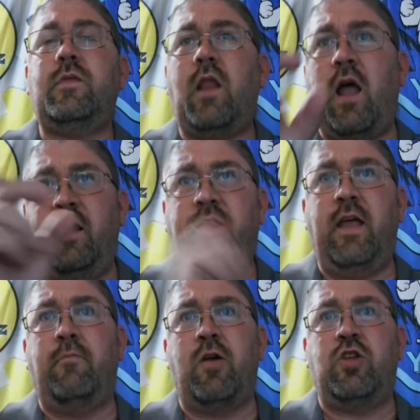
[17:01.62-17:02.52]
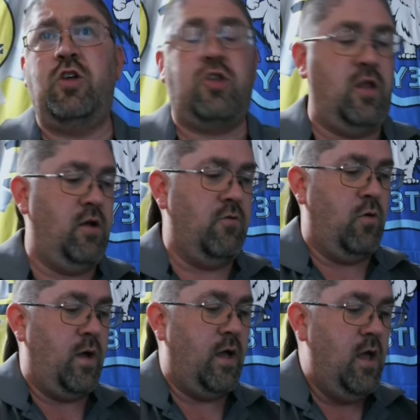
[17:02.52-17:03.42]
I need to get my cheat sheet here real
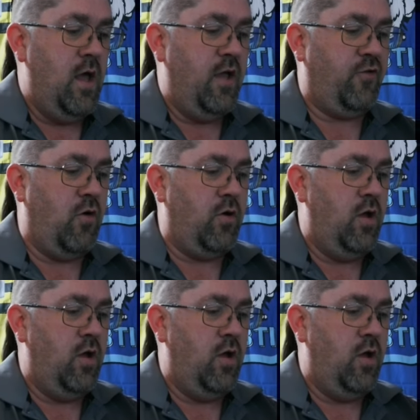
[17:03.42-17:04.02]
quick. It's called